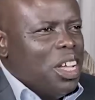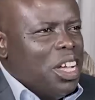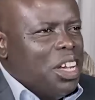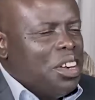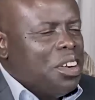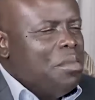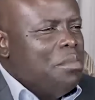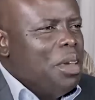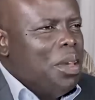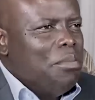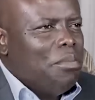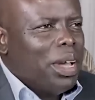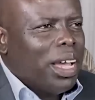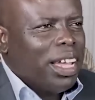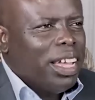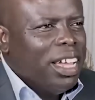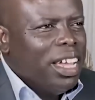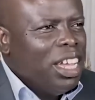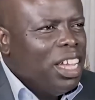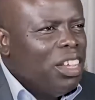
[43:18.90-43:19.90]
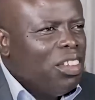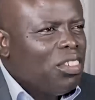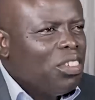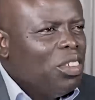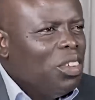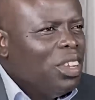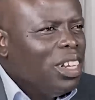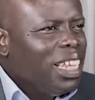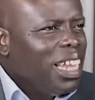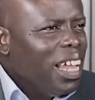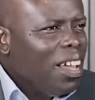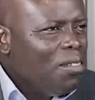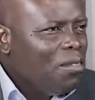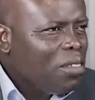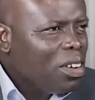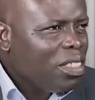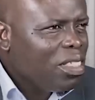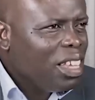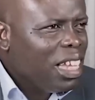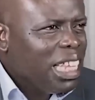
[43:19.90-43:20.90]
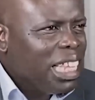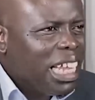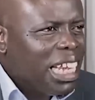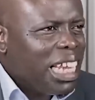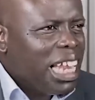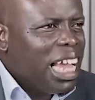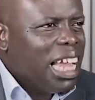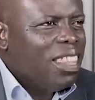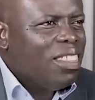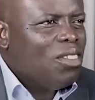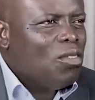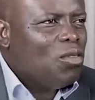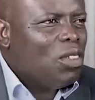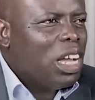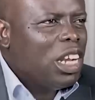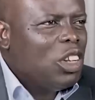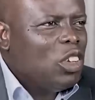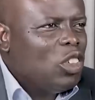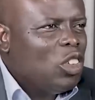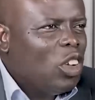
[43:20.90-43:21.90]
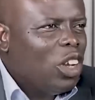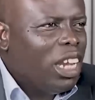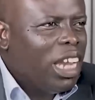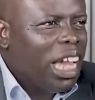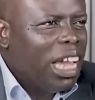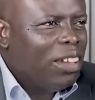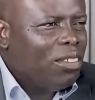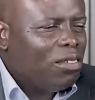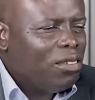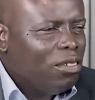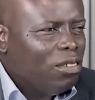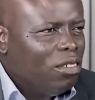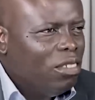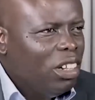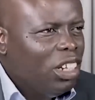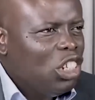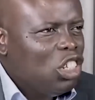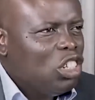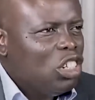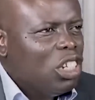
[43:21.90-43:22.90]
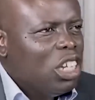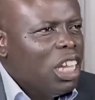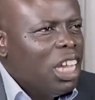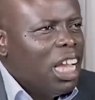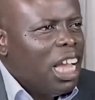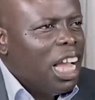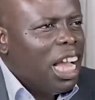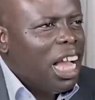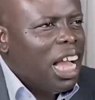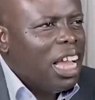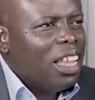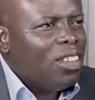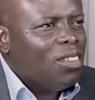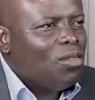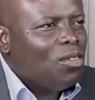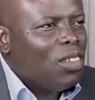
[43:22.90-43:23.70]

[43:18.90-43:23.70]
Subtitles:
Remember, it's not everything that adds value to your life which adds